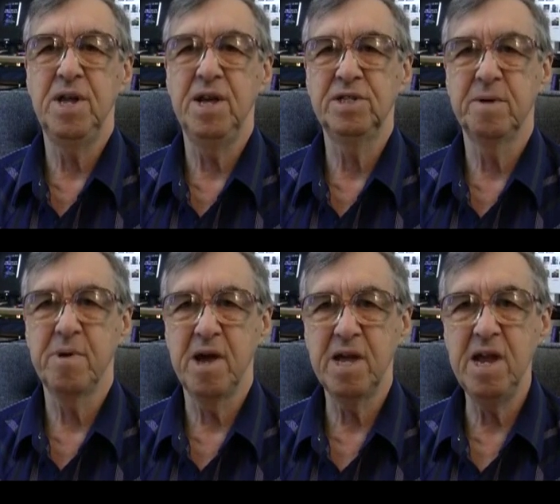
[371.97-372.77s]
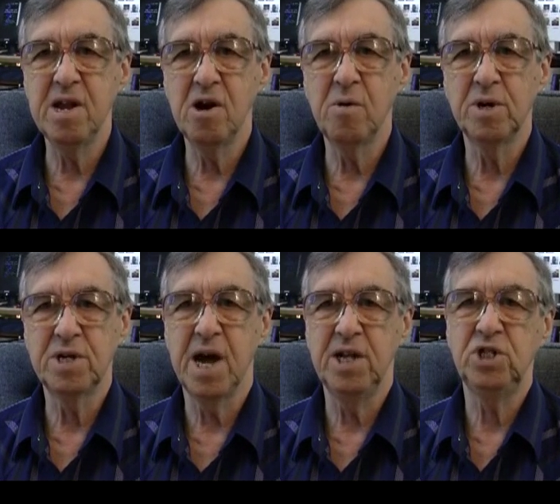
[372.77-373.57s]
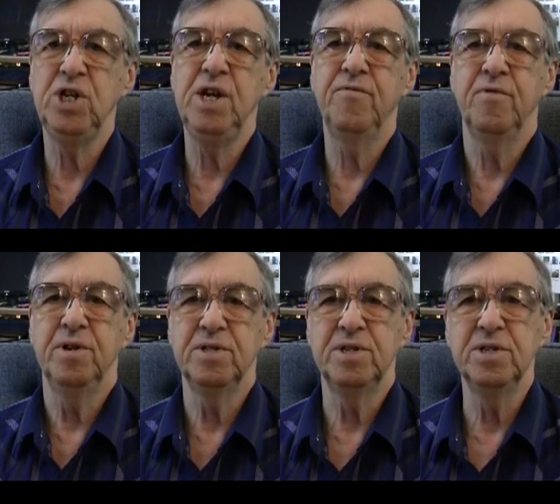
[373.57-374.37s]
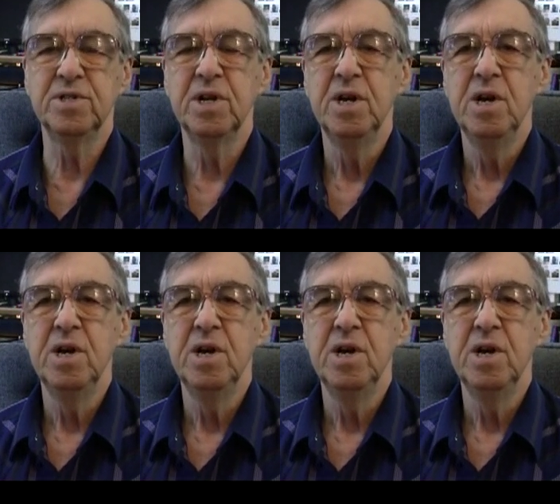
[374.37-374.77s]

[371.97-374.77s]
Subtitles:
take some Aikido or Tai Chi, for instance,